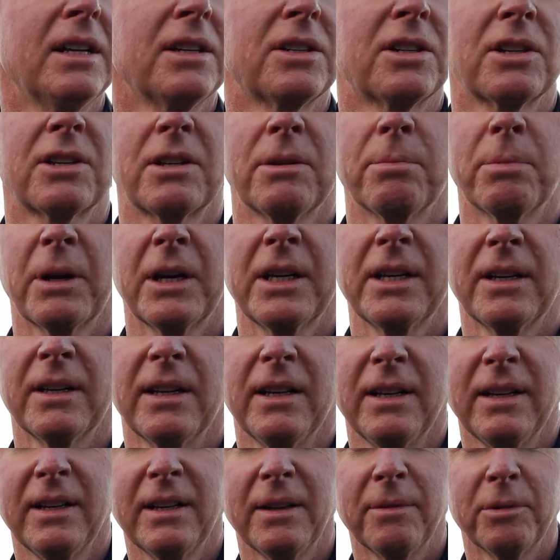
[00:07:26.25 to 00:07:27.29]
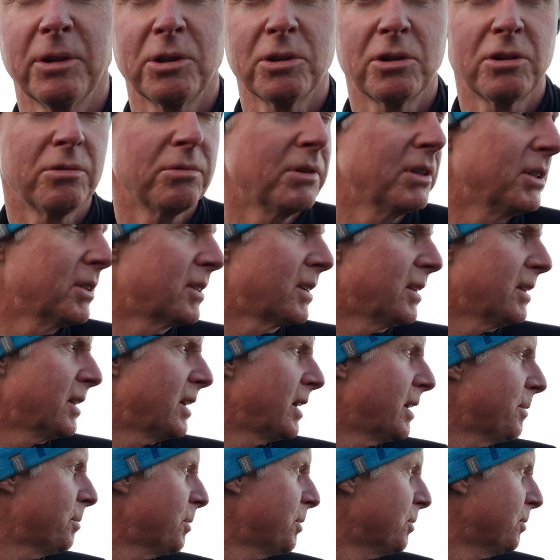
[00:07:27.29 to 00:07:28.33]
dissipate. I'm not sure whether it's going to
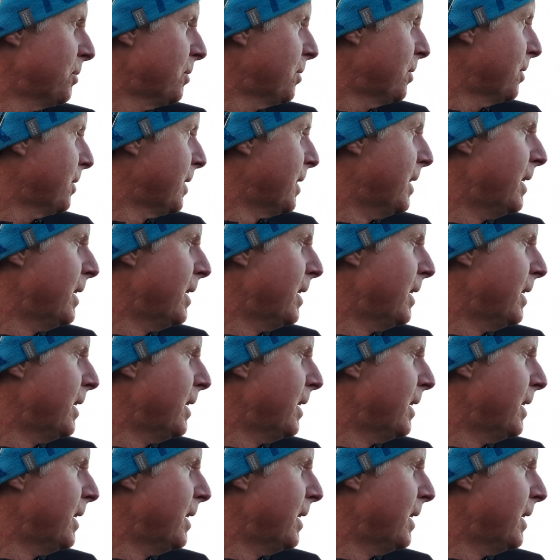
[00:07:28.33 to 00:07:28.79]
happen or not.